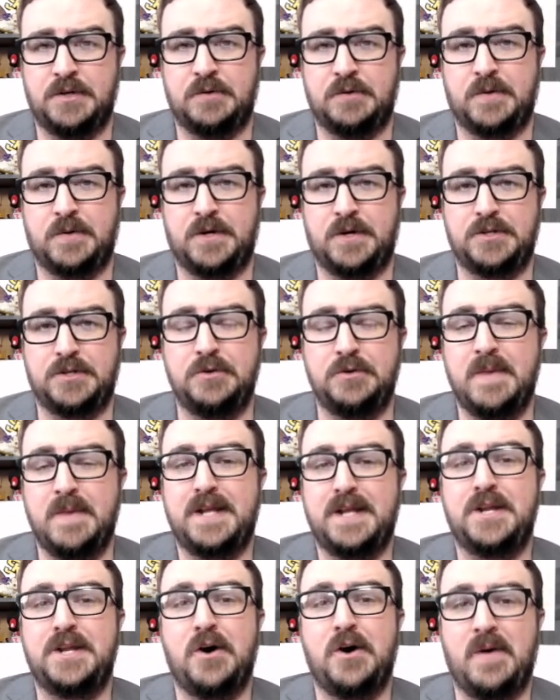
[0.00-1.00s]
Well, you
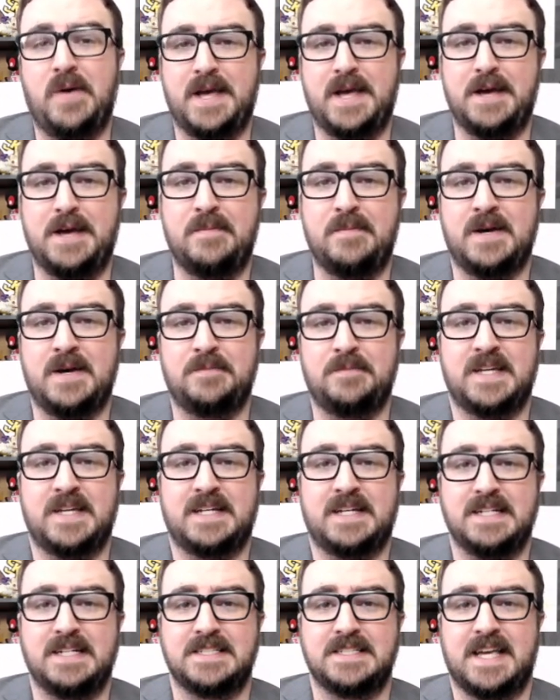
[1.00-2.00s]
may know him
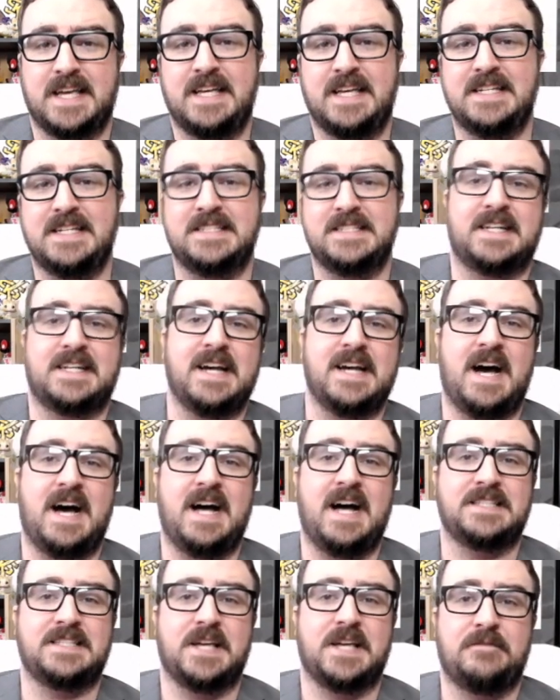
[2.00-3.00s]
because he's
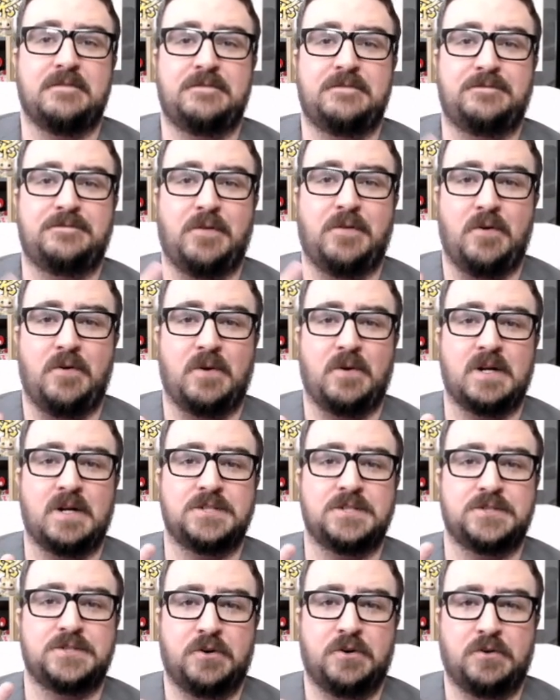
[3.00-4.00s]
got
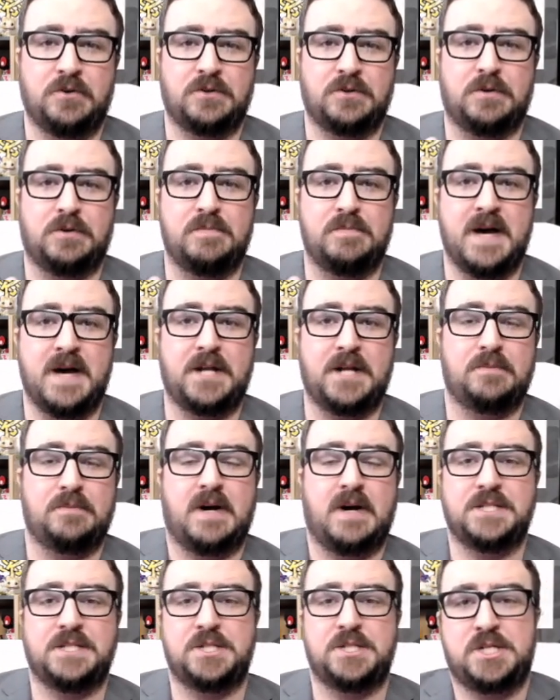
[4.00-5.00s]
4 total
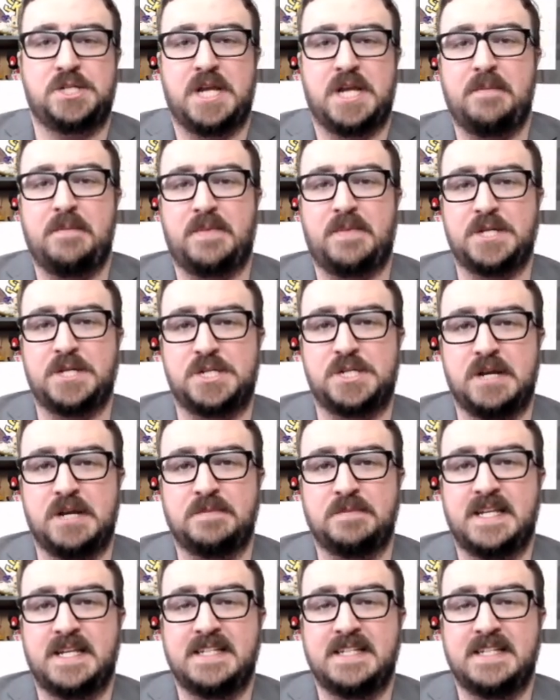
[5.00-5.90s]
BattleBots championships.